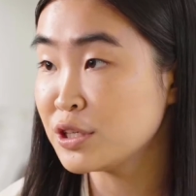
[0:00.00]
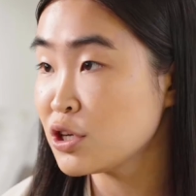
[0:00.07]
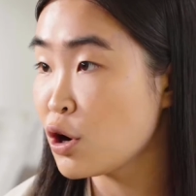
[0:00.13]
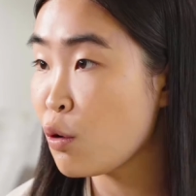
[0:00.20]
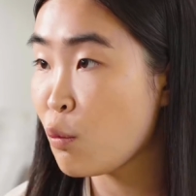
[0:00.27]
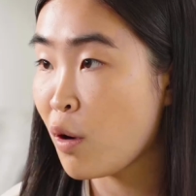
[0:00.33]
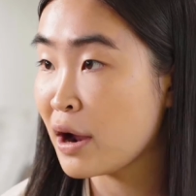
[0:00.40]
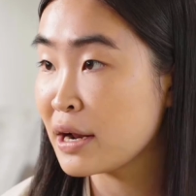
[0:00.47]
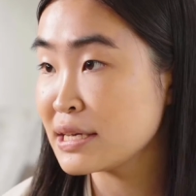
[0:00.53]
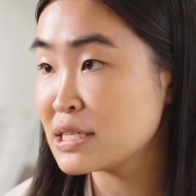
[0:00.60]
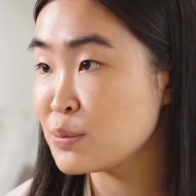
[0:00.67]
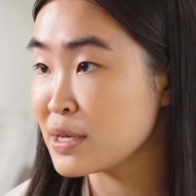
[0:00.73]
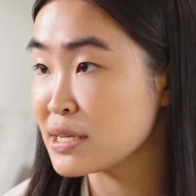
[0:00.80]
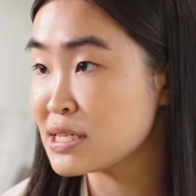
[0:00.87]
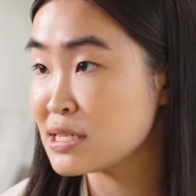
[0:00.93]
We don't want it
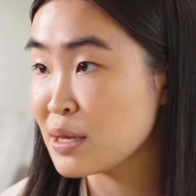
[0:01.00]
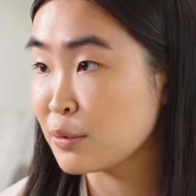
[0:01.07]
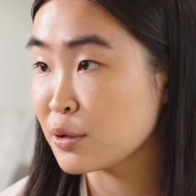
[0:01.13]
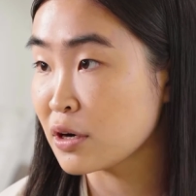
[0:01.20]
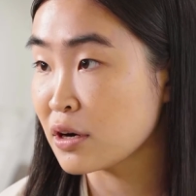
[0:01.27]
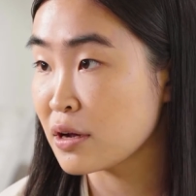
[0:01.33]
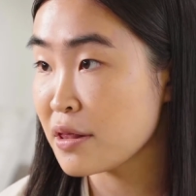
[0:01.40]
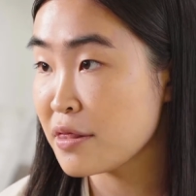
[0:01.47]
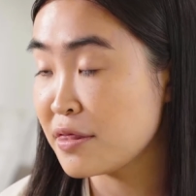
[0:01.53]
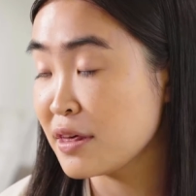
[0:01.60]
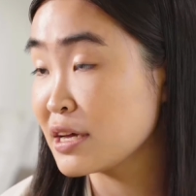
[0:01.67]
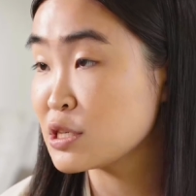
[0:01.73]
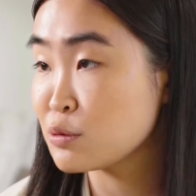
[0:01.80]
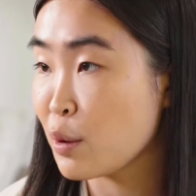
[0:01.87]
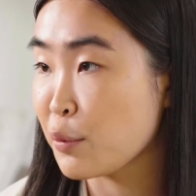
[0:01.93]
to be a similar
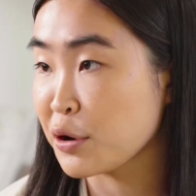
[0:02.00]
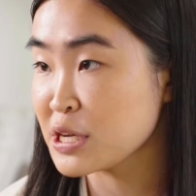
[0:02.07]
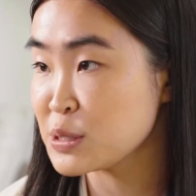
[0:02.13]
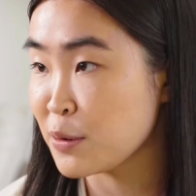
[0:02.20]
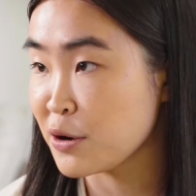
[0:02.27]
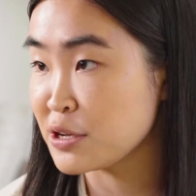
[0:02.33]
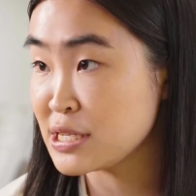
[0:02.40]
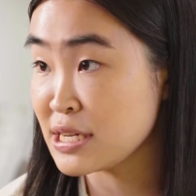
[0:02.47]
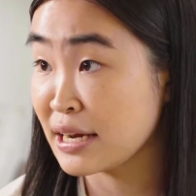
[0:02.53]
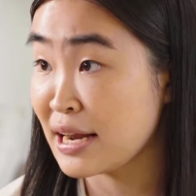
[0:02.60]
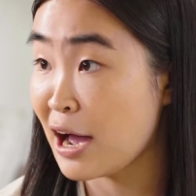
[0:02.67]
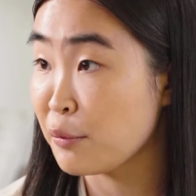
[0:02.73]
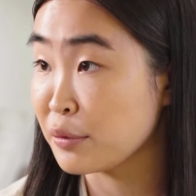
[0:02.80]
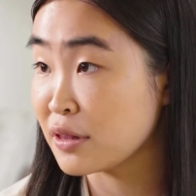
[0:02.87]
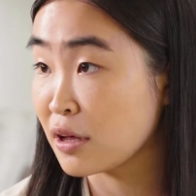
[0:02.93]
thing to what we're experiencing
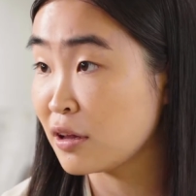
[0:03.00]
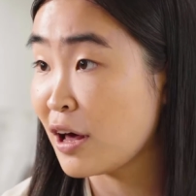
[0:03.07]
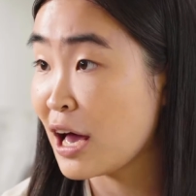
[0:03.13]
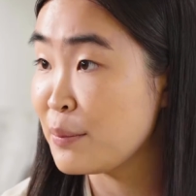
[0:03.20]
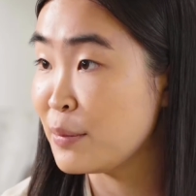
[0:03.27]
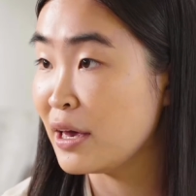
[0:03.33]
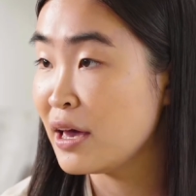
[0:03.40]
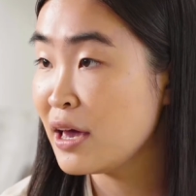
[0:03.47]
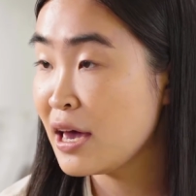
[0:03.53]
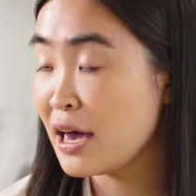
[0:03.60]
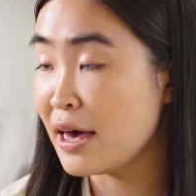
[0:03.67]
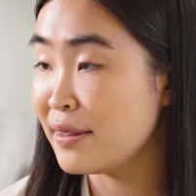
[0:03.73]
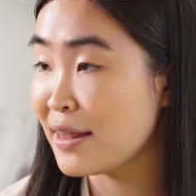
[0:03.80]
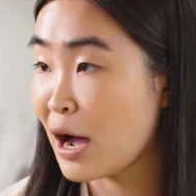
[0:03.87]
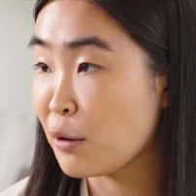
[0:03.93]
now with the climate
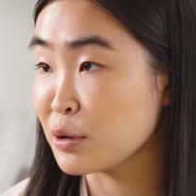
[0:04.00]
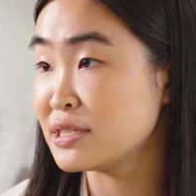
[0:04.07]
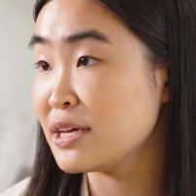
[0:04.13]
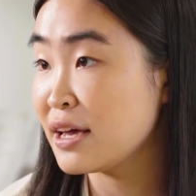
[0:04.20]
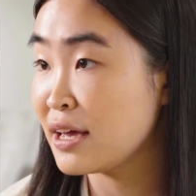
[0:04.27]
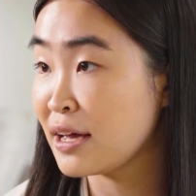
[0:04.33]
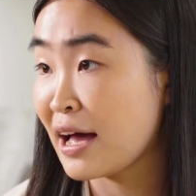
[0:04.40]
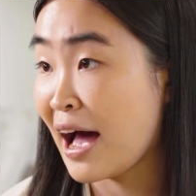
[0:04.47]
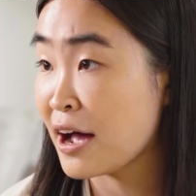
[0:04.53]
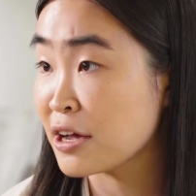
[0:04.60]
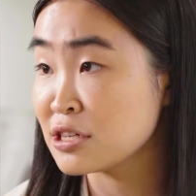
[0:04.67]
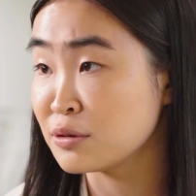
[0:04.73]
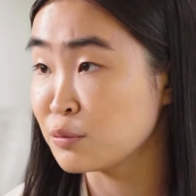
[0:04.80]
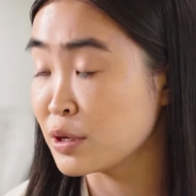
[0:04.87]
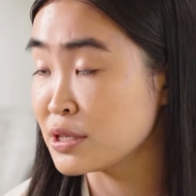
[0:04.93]
and that we're taking
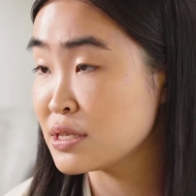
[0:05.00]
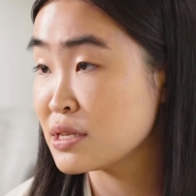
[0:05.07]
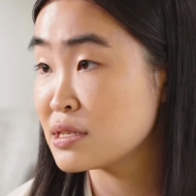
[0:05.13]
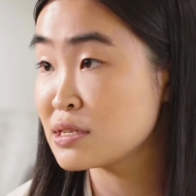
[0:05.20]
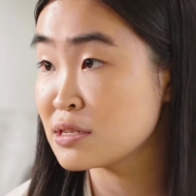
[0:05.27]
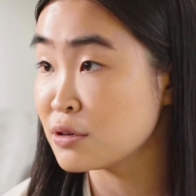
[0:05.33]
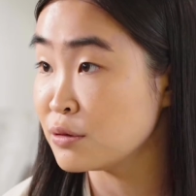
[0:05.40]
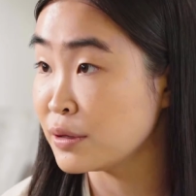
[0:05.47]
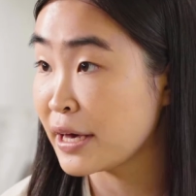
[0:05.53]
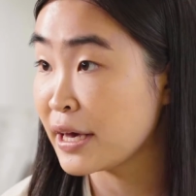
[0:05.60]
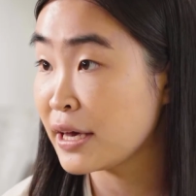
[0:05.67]
action once it's too